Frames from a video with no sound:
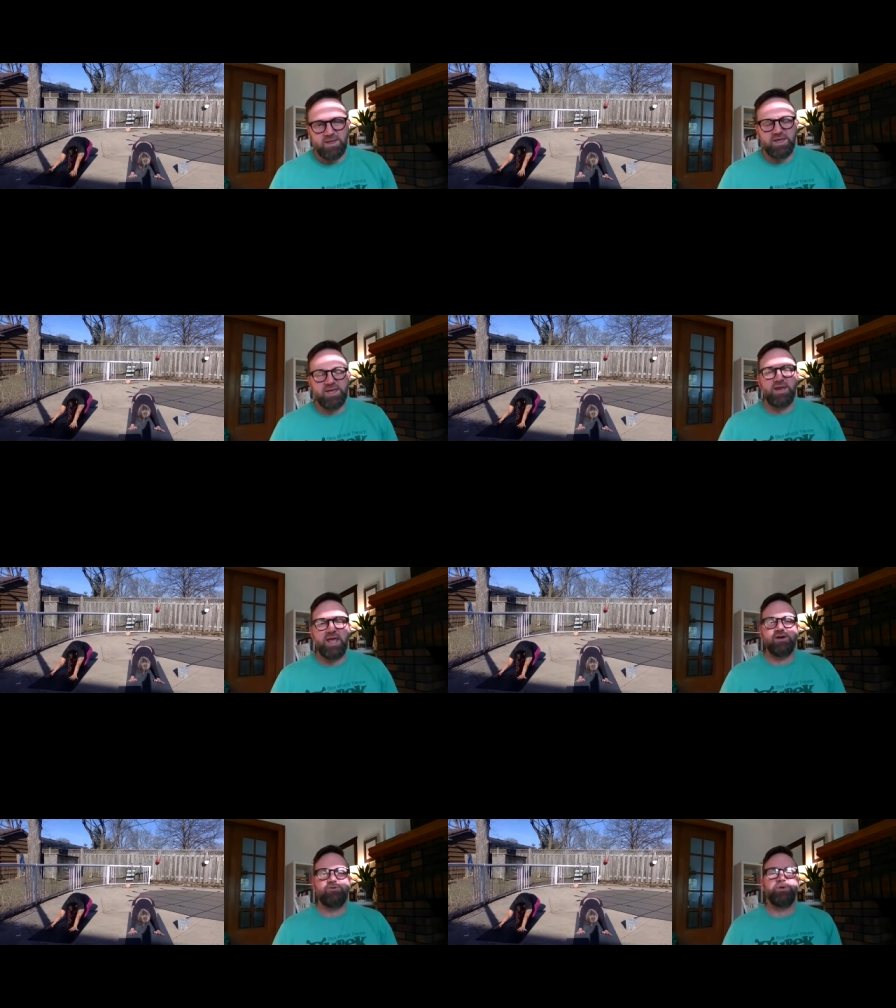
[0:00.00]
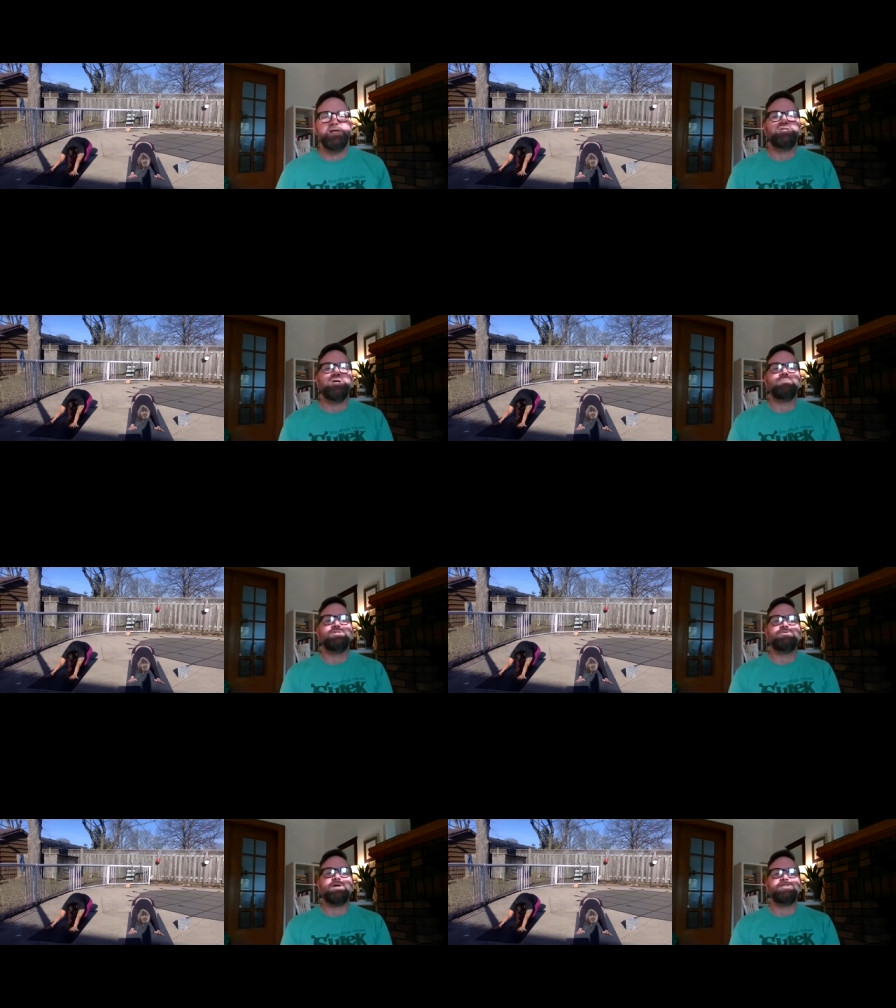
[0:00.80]
Inhale, reach up,
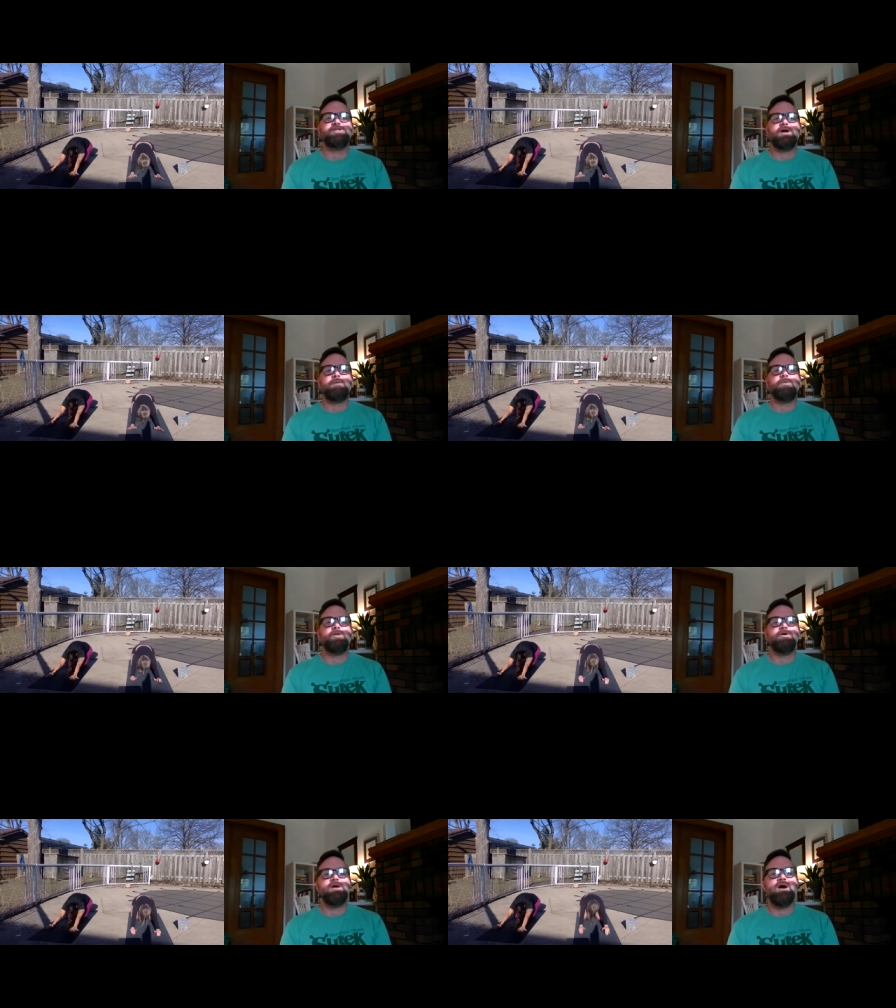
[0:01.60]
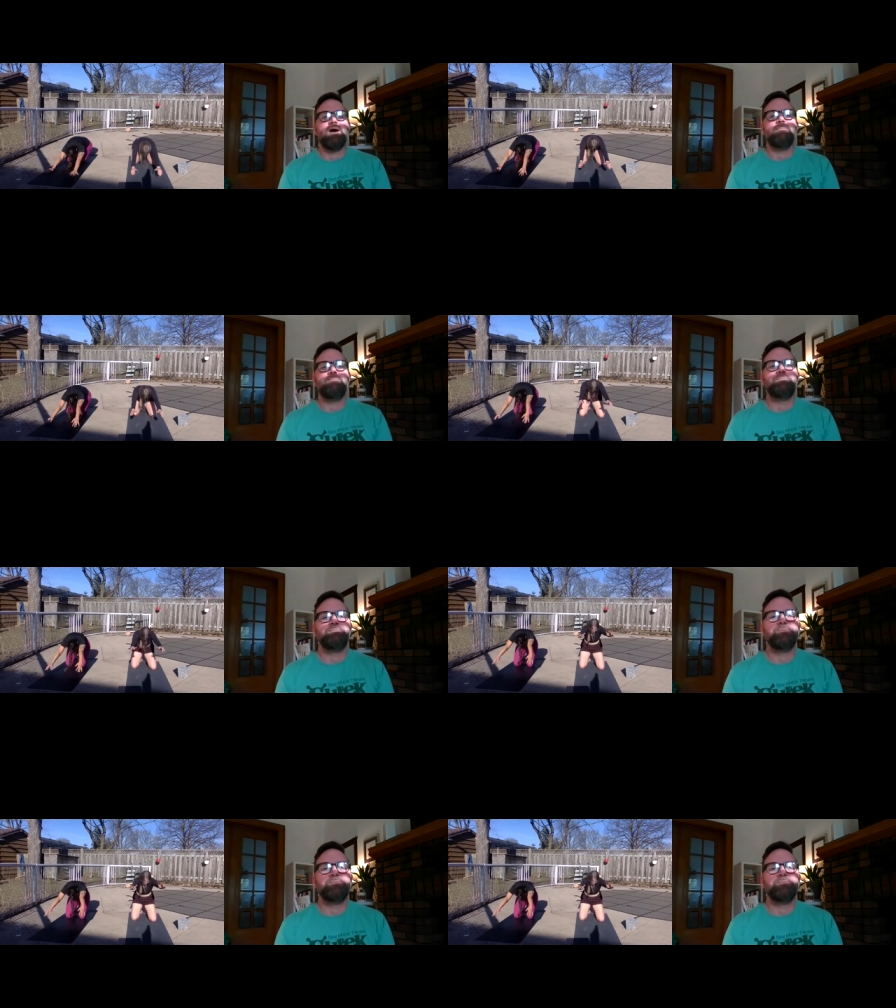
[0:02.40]
stretch up, look up.